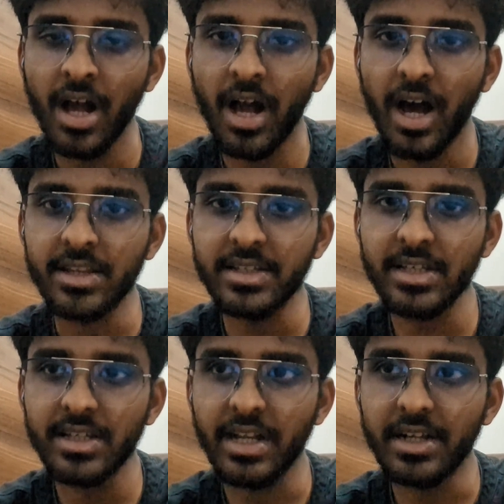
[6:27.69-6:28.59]
and
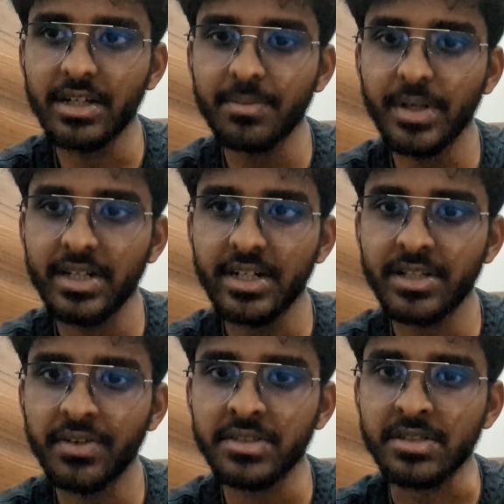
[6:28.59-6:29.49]
the intermediate
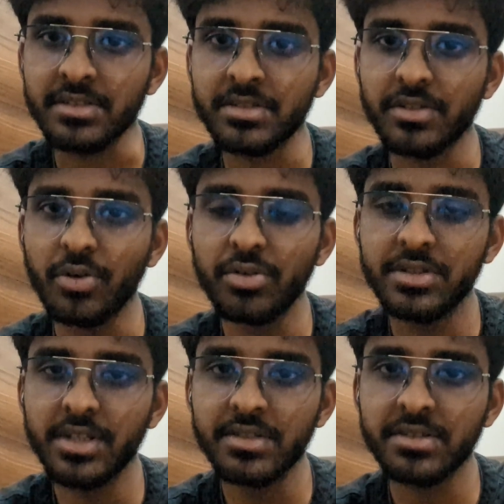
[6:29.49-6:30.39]
devices use
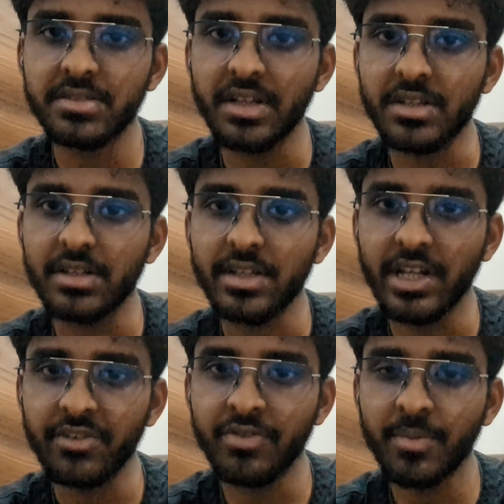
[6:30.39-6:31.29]
this
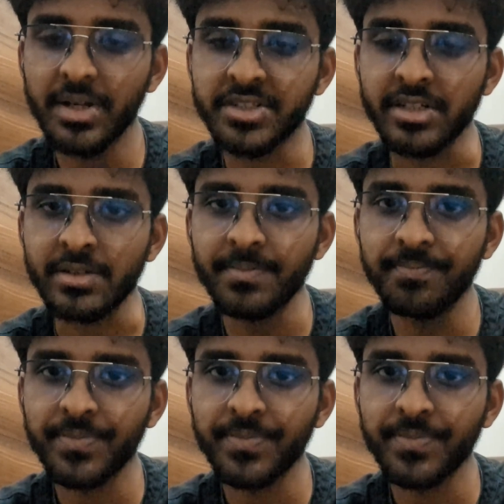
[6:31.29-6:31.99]
information,